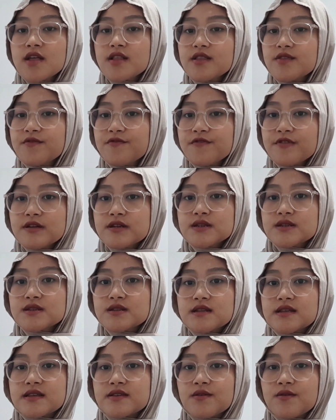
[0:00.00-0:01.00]
The
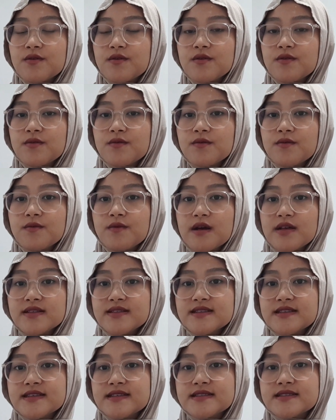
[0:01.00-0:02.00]
first one
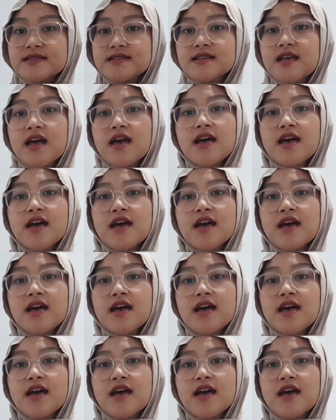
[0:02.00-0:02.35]
is